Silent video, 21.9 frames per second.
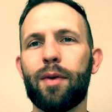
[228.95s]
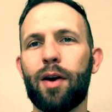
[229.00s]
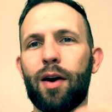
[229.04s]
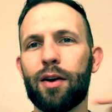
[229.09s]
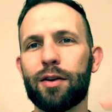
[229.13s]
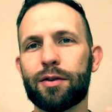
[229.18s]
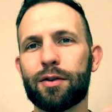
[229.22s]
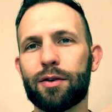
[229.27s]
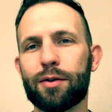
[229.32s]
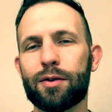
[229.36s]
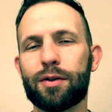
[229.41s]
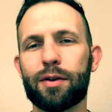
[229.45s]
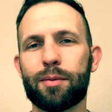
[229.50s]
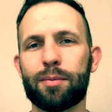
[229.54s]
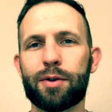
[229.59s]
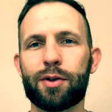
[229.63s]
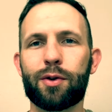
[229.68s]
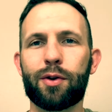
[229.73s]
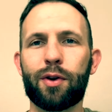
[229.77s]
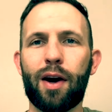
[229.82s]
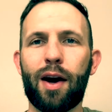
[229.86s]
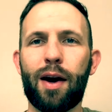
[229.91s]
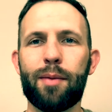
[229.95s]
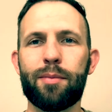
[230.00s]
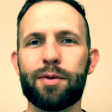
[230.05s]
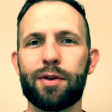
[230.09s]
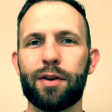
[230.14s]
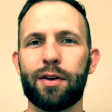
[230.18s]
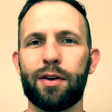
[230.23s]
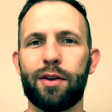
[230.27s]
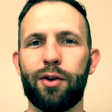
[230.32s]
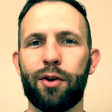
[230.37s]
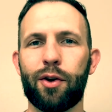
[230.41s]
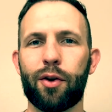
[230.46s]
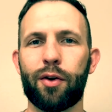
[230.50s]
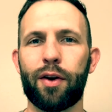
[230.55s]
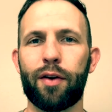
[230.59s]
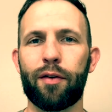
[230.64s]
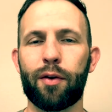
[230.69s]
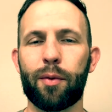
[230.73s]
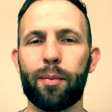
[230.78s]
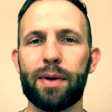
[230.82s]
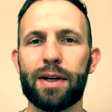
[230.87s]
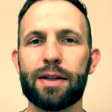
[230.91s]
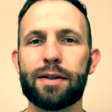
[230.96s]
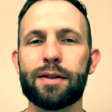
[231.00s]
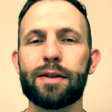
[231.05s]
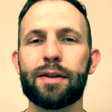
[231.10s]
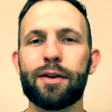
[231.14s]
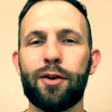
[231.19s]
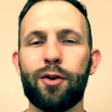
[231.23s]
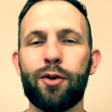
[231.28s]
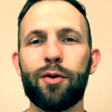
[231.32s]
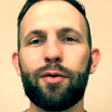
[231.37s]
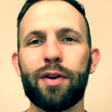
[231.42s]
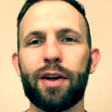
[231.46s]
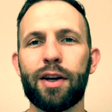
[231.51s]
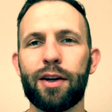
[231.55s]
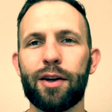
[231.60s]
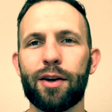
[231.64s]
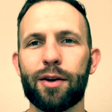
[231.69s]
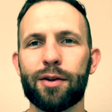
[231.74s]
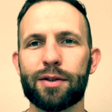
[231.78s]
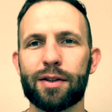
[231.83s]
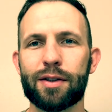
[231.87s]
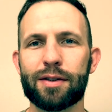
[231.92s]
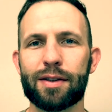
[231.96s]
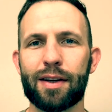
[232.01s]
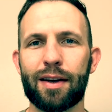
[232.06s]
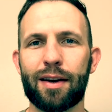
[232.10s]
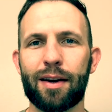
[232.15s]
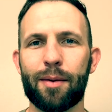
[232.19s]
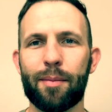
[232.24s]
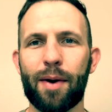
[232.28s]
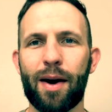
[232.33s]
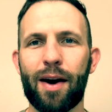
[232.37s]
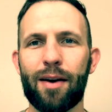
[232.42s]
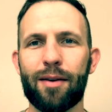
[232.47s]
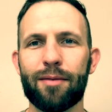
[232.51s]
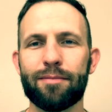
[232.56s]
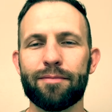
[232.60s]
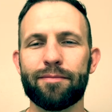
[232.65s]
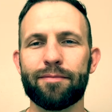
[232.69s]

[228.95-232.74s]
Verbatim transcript: Also subscribe so that you don't ever miss new videos as they come out.